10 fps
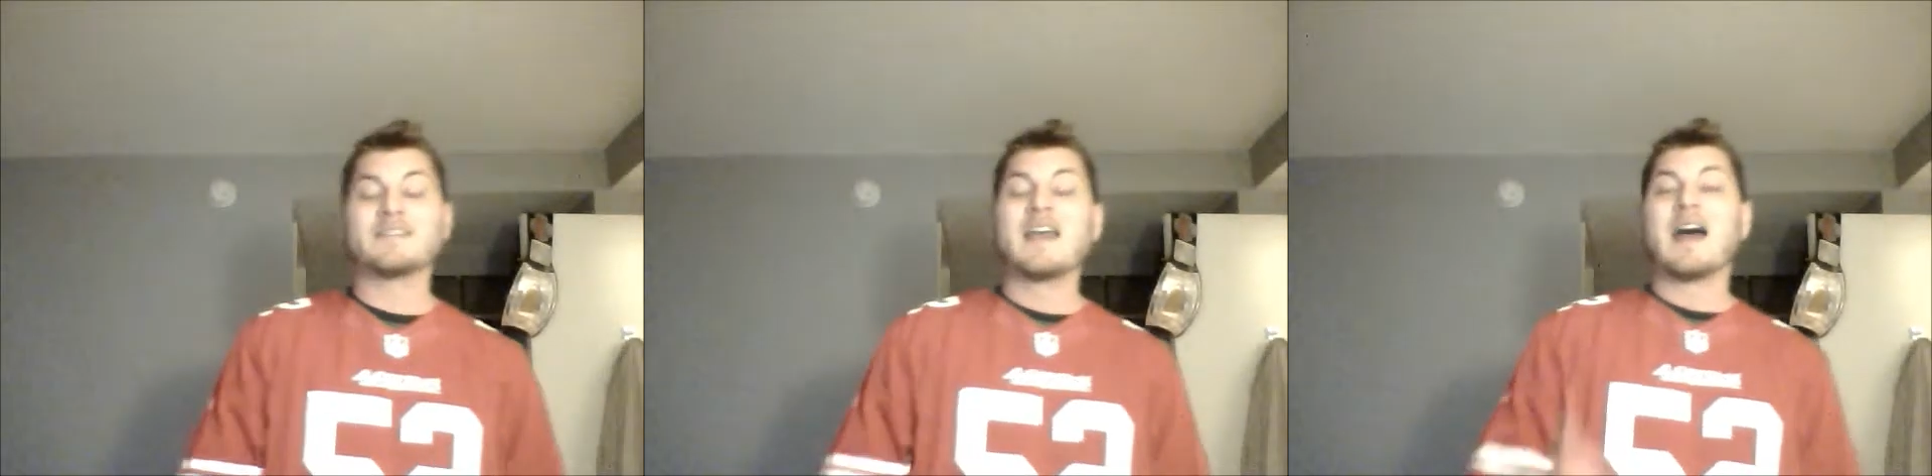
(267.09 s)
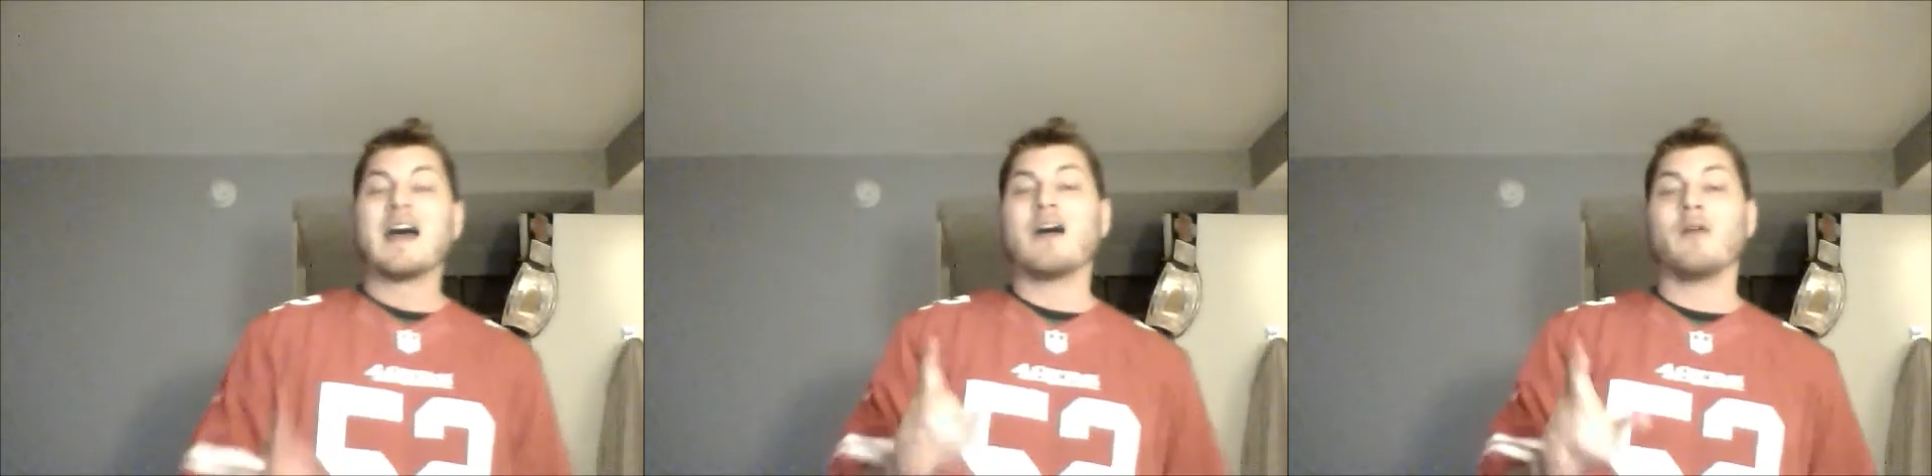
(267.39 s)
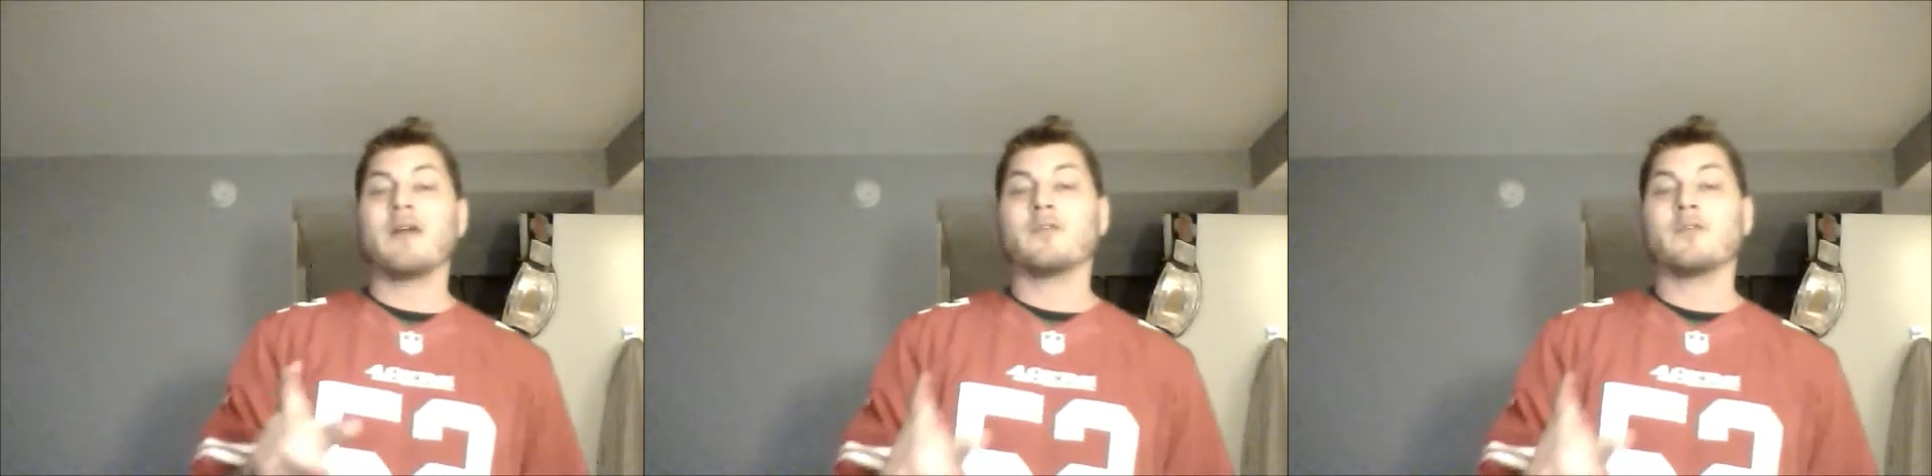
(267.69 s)

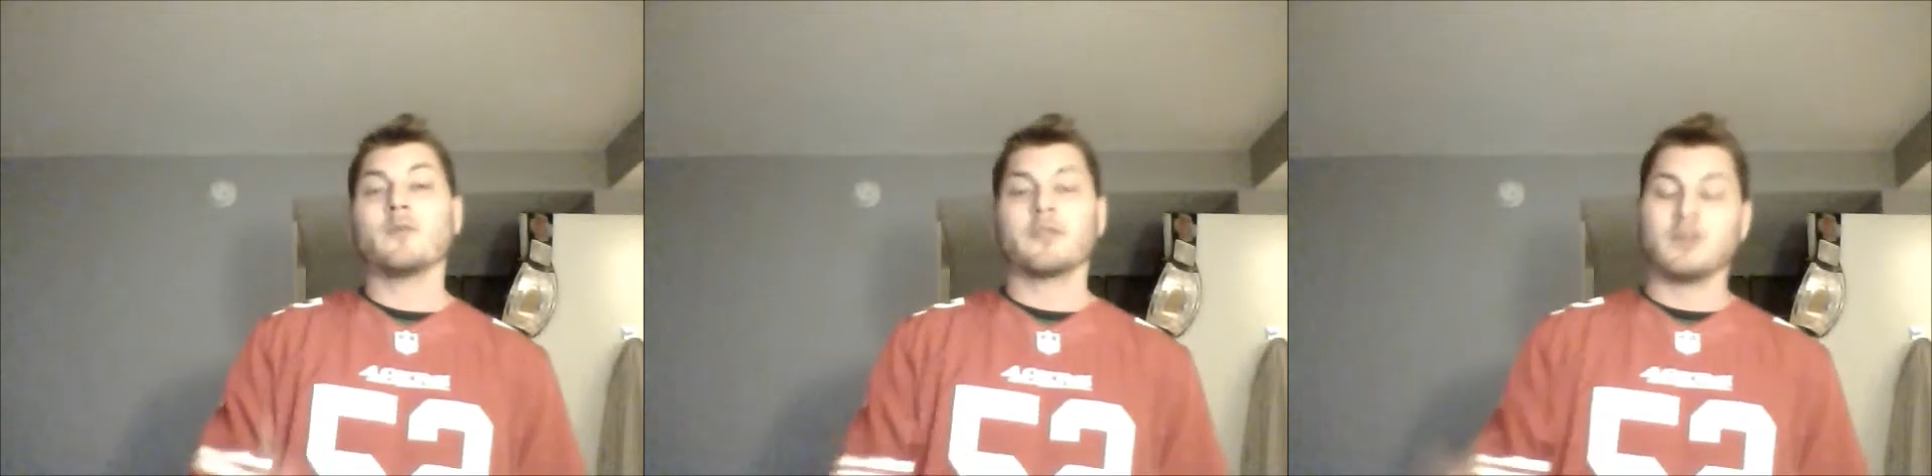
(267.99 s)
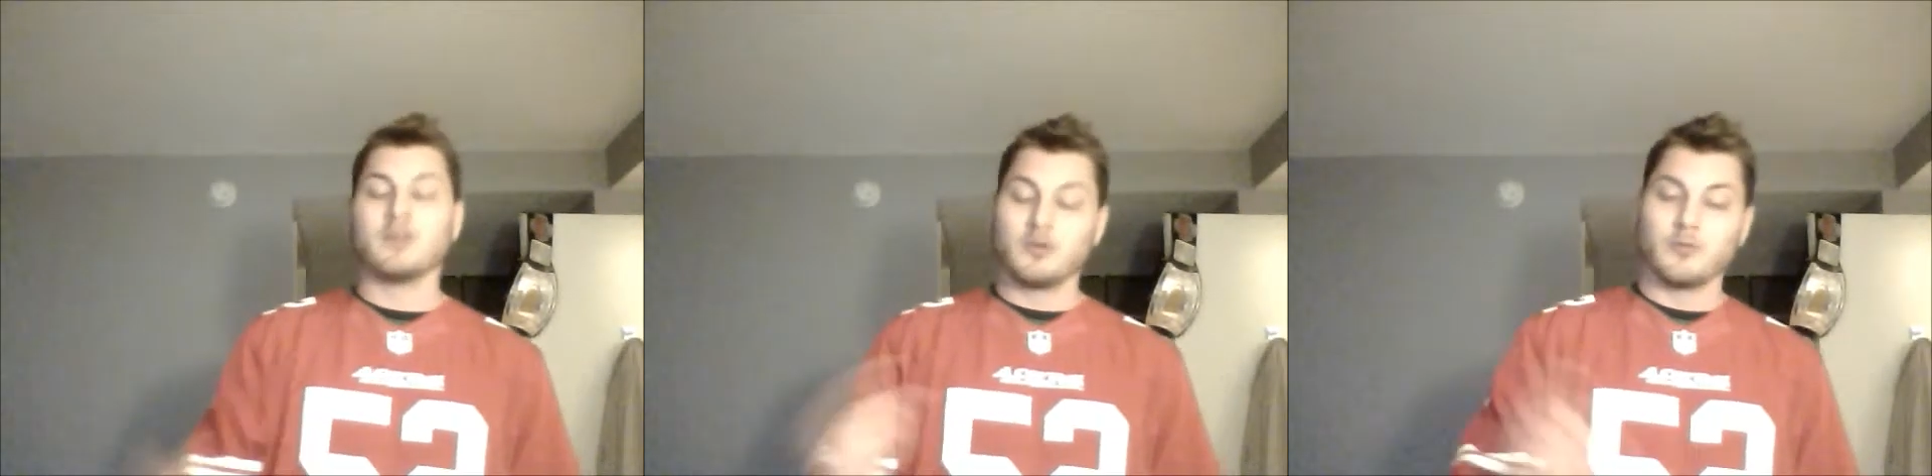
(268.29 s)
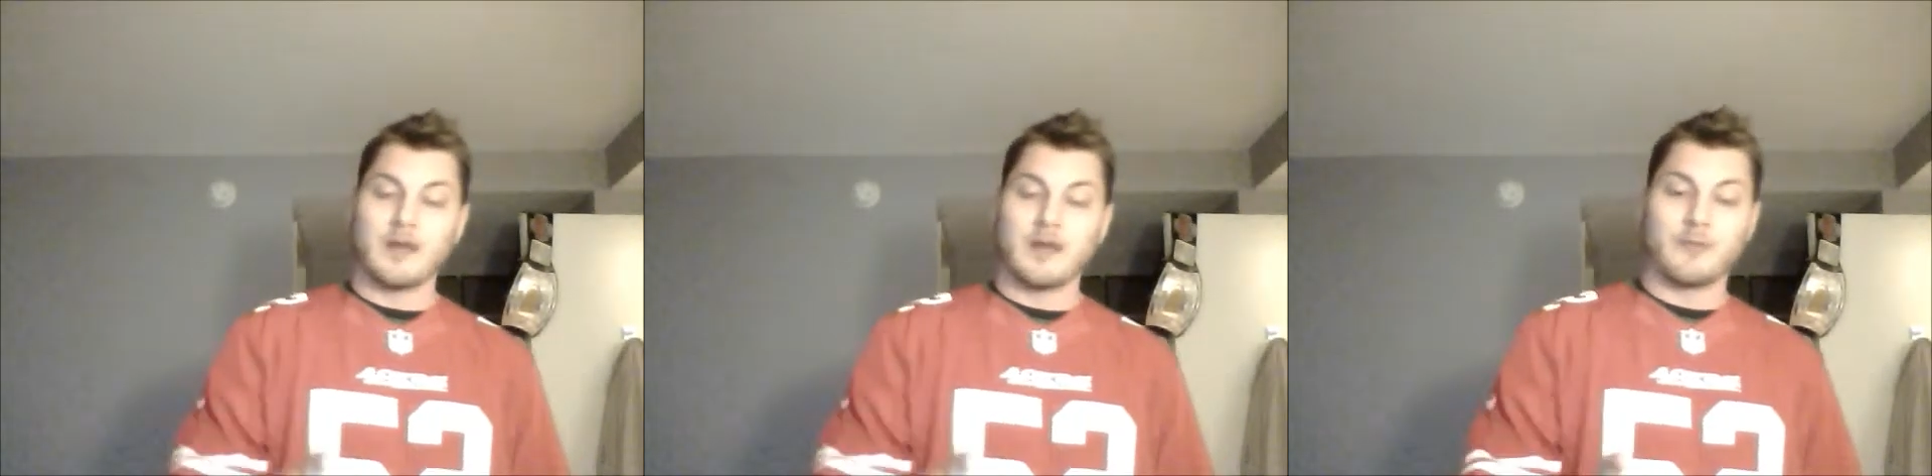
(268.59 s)
However, with the new
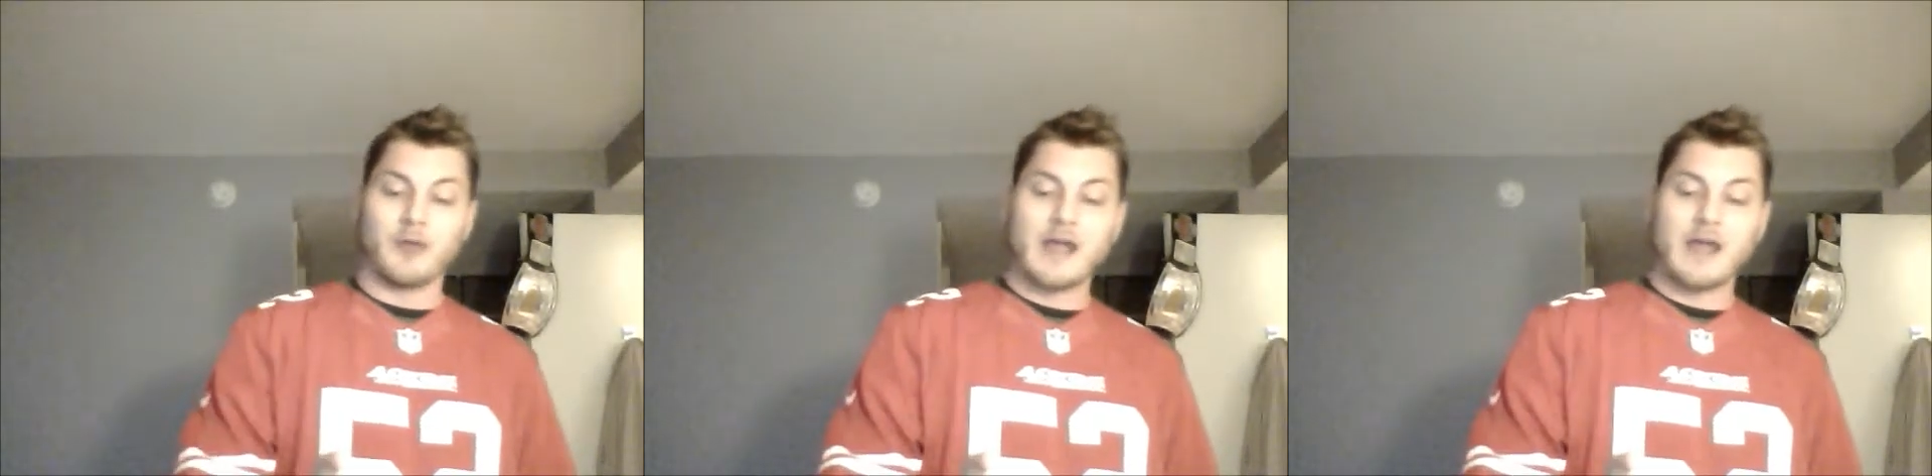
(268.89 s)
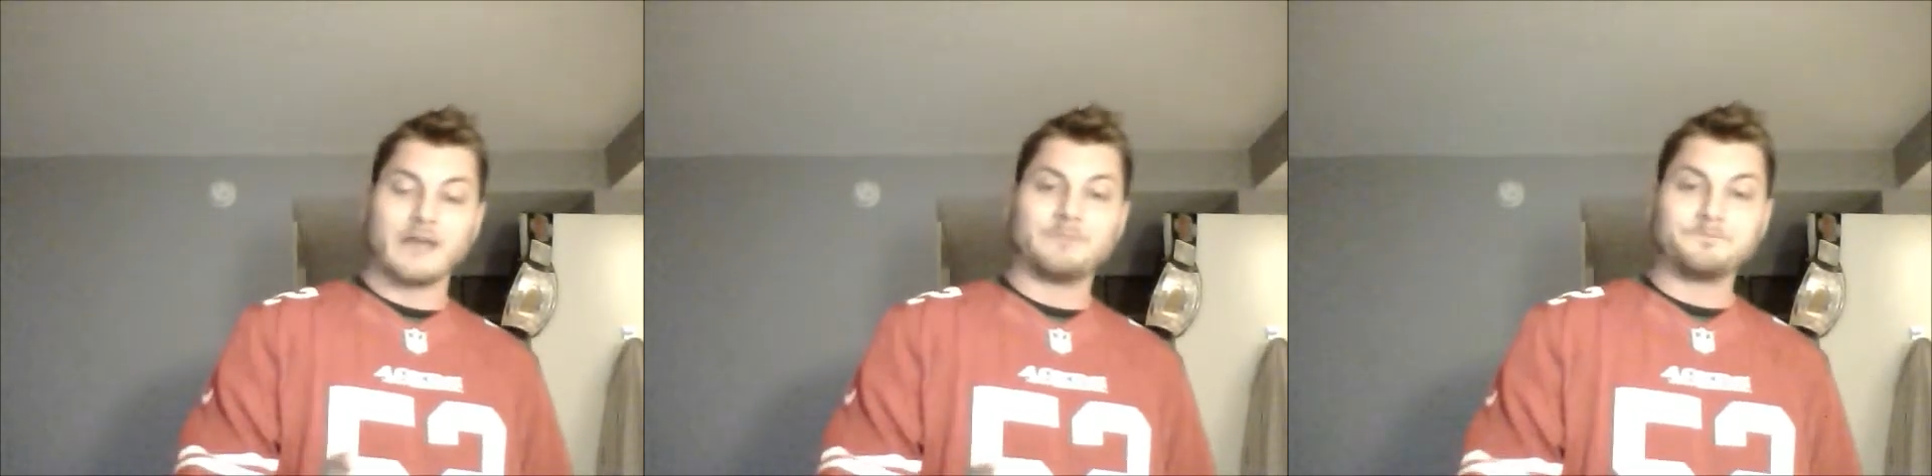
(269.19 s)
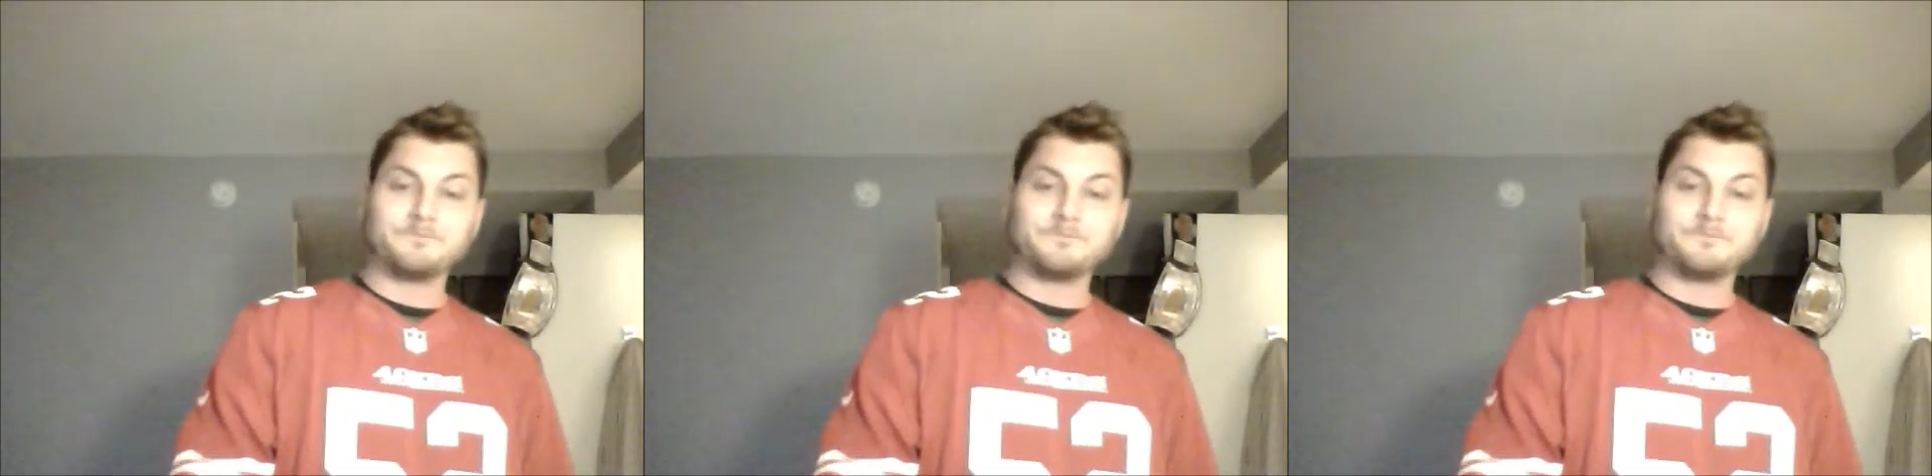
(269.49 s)
Rob Ryan,